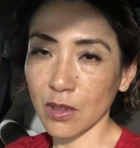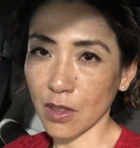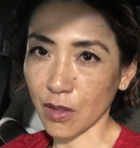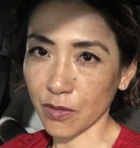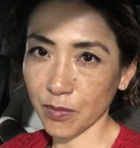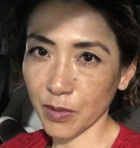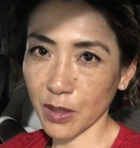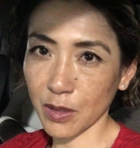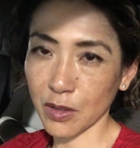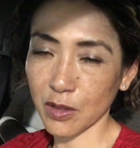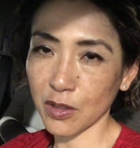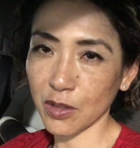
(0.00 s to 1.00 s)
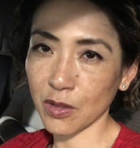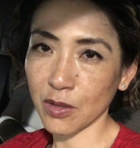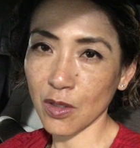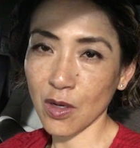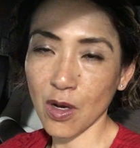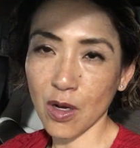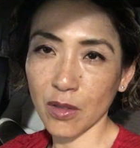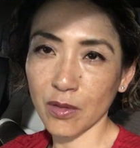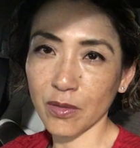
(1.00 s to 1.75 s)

tough because you're not